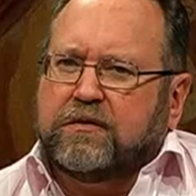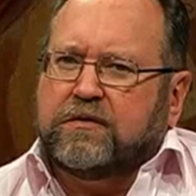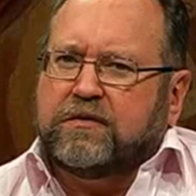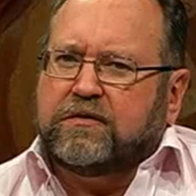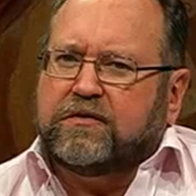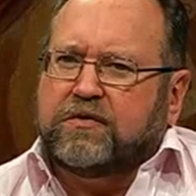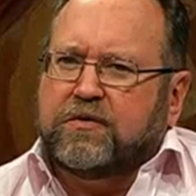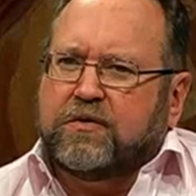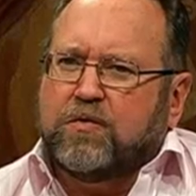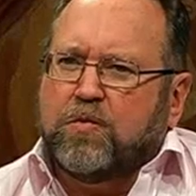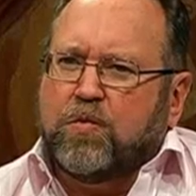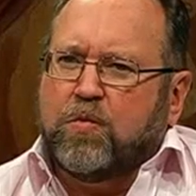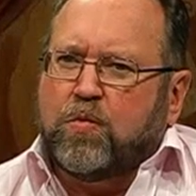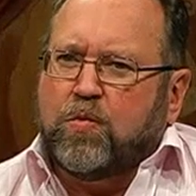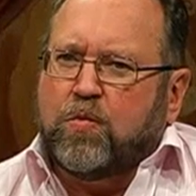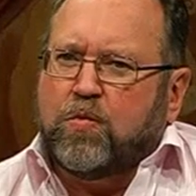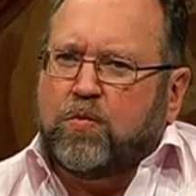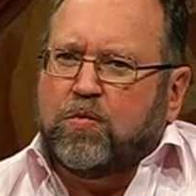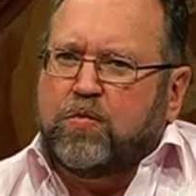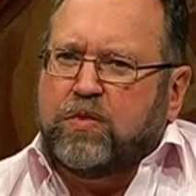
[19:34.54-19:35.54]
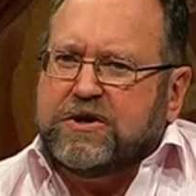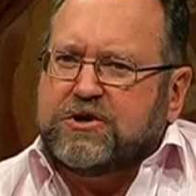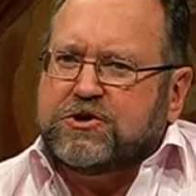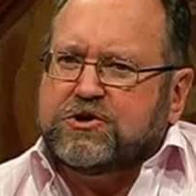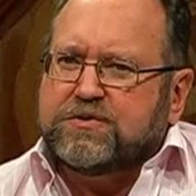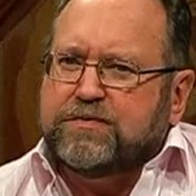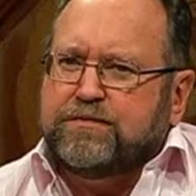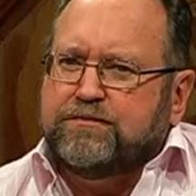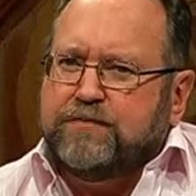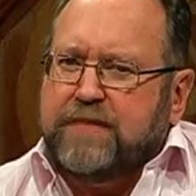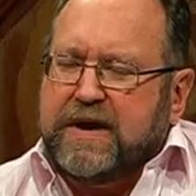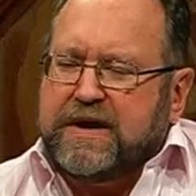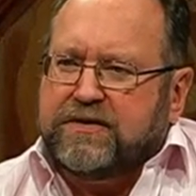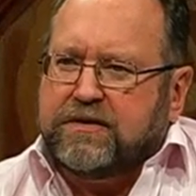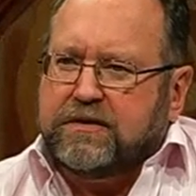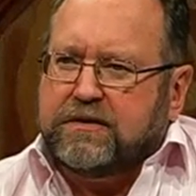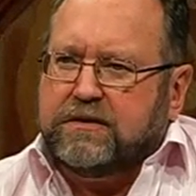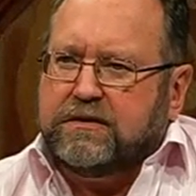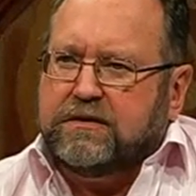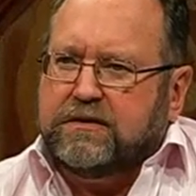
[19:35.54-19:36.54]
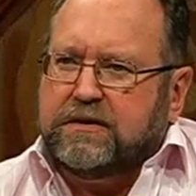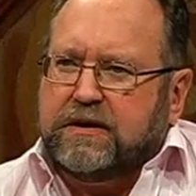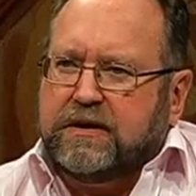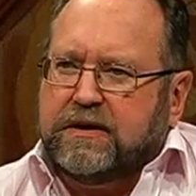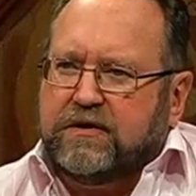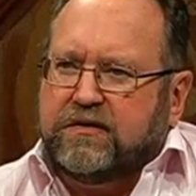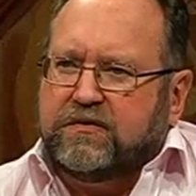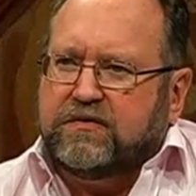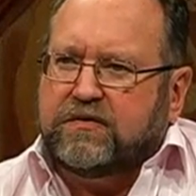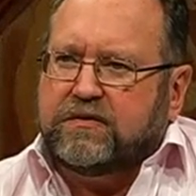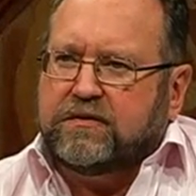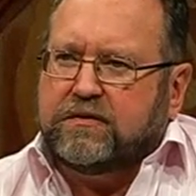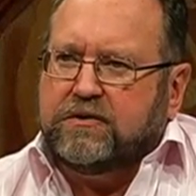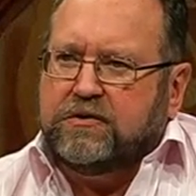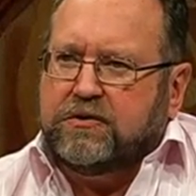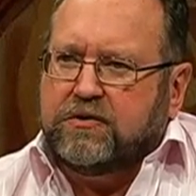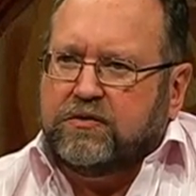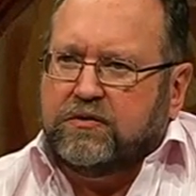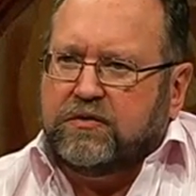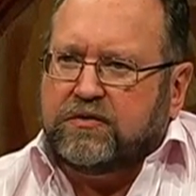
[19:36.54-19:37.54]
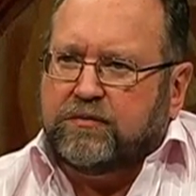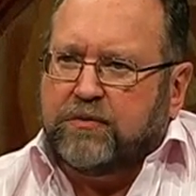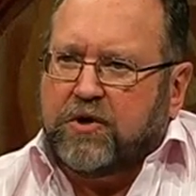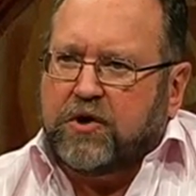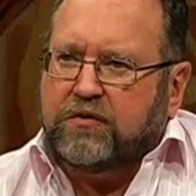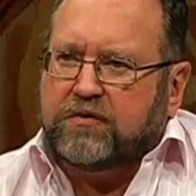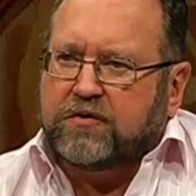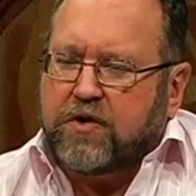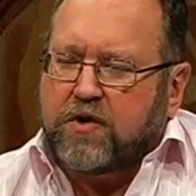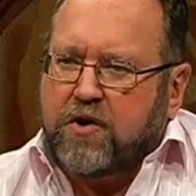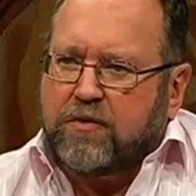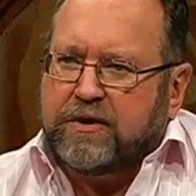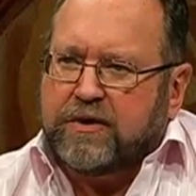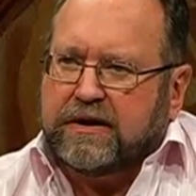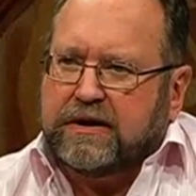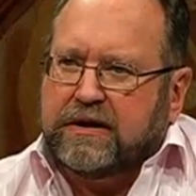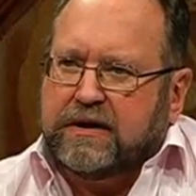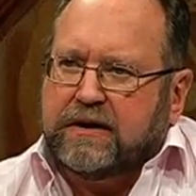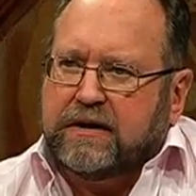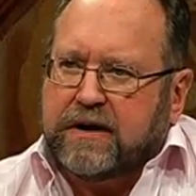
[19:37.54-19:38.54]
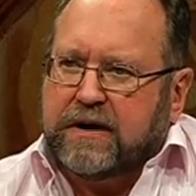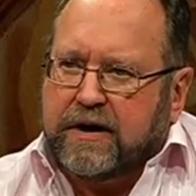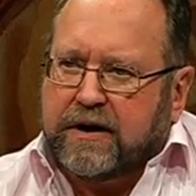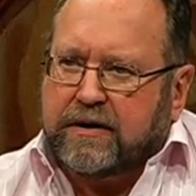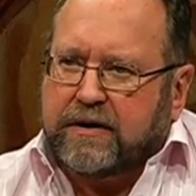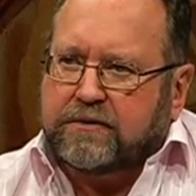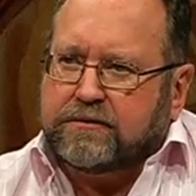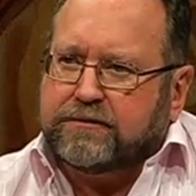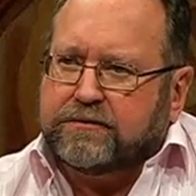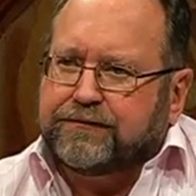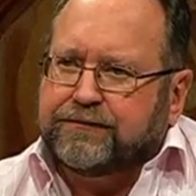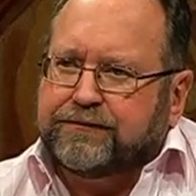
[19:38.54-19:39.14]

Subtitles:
So which method is used most commonly now?